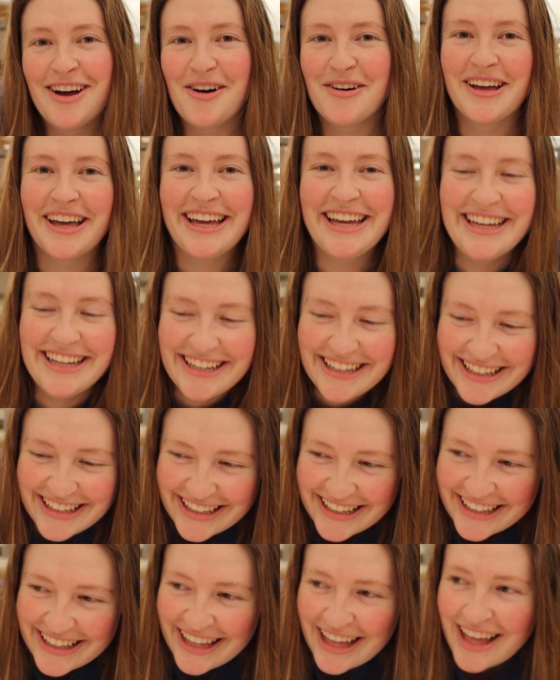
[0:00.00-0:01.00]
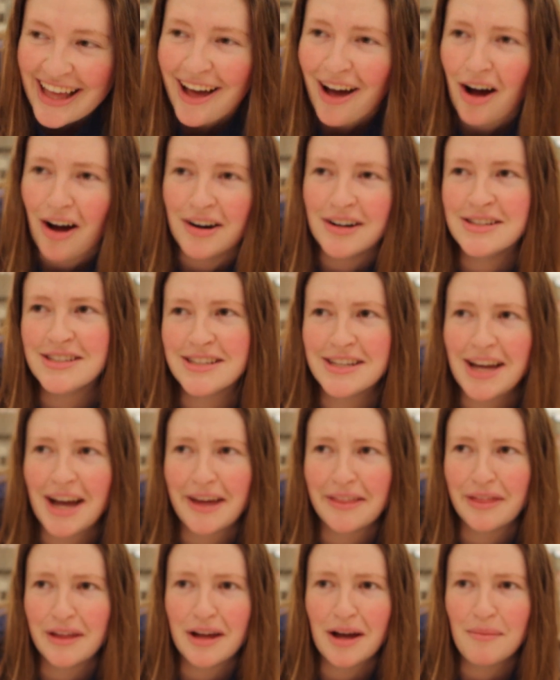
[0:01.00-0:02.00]
okay. Honestly,
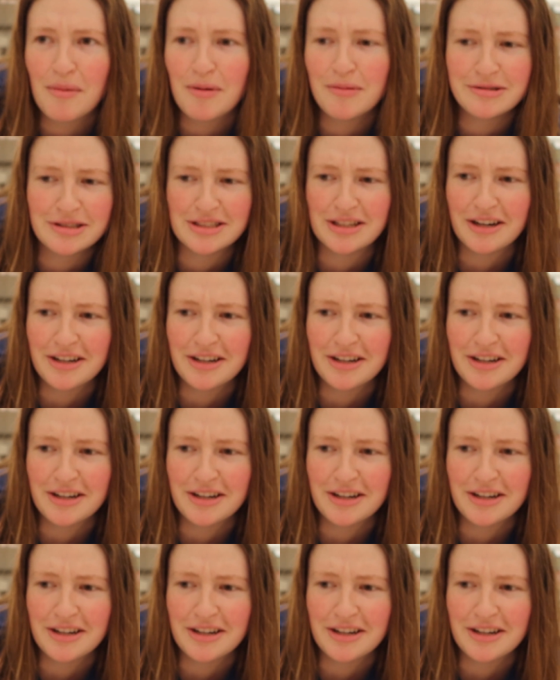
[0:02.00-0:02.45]
I think I'm almost